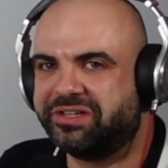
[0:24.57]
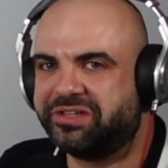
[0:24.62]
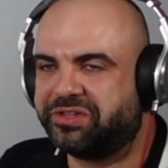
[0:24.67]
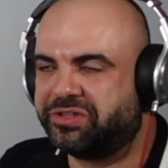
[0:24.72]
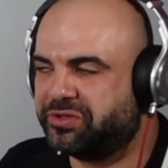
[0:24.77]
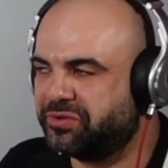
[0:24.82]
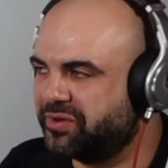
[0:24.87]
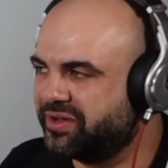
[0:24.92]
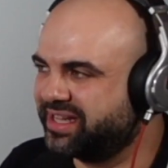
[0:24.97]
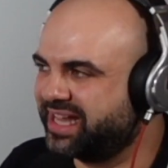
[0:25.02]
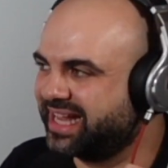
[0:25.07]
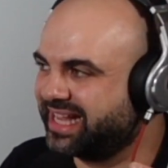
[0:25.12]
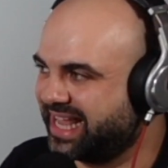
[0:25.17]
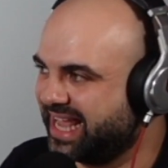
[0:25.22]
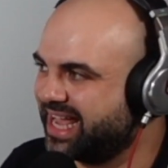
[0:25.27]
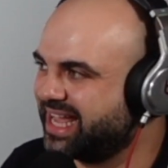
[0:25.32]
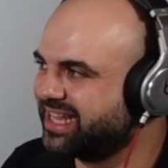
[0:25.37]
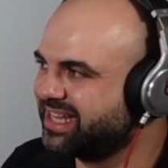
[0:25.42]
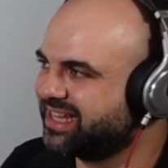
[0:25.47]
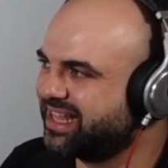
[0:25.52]
do it
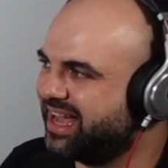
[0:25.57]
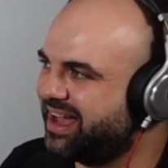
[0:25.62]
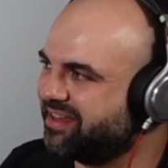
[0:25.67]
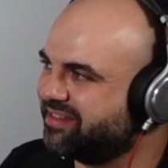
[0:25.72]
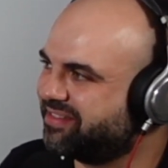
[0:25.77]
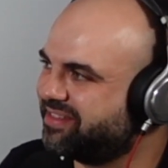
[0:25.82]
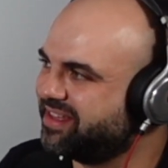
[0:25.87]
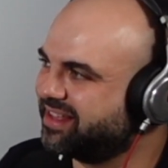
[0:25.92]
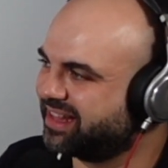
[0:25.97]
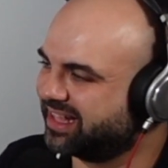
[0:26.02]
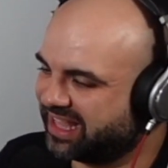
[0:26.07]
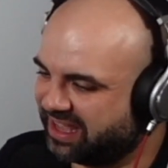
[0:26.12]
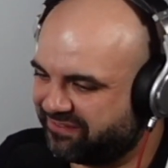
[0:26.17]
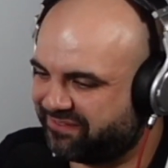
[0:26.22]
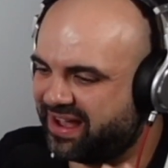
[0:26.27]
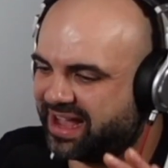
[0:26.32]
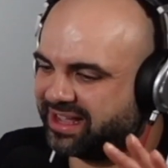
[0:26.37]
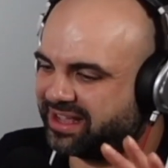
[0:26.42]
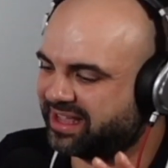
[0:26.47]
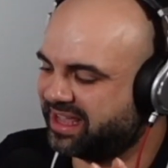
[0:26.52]
again, I think like
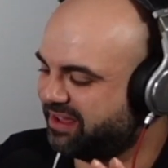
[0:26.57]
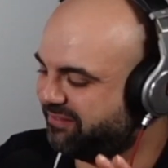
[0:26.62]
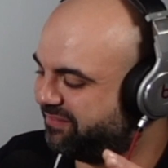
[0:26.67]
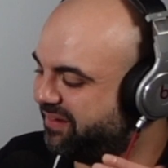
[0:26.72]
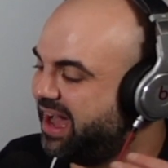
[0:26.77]
if